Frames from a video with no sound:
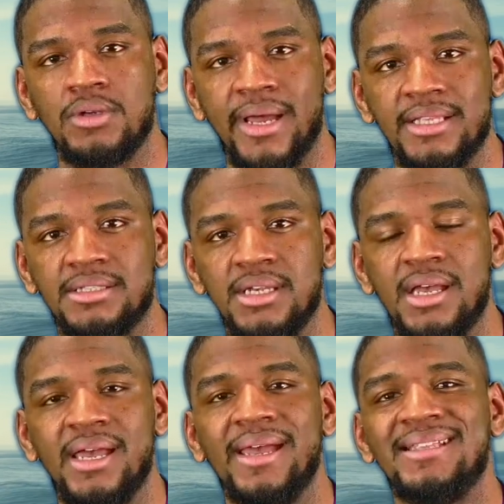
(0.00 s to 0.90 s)

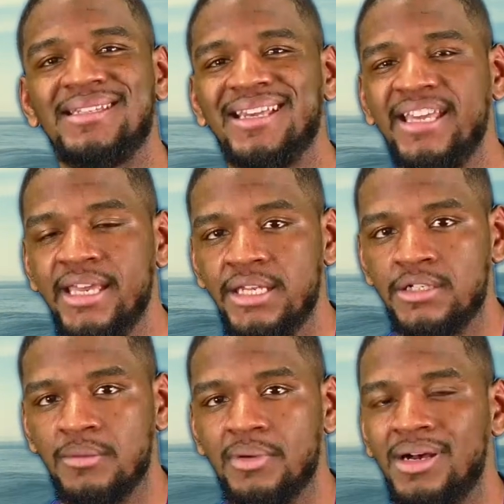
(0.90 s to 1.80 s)
Israelites into
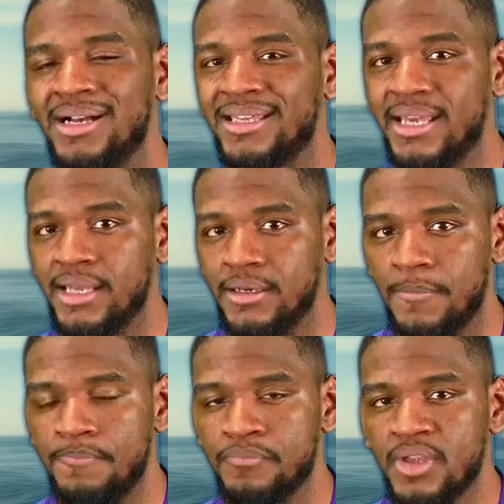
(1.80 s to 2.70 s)
Egypt
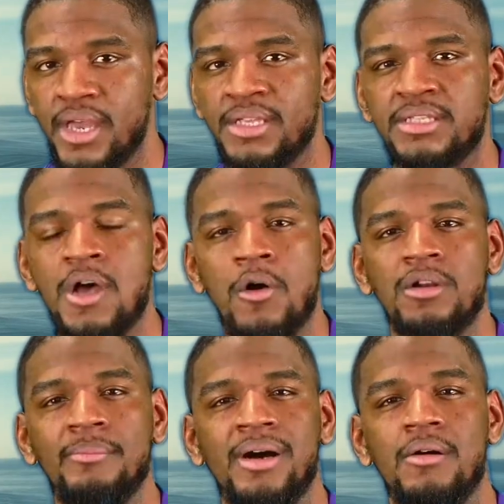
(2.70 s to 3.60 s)
again. Is it talking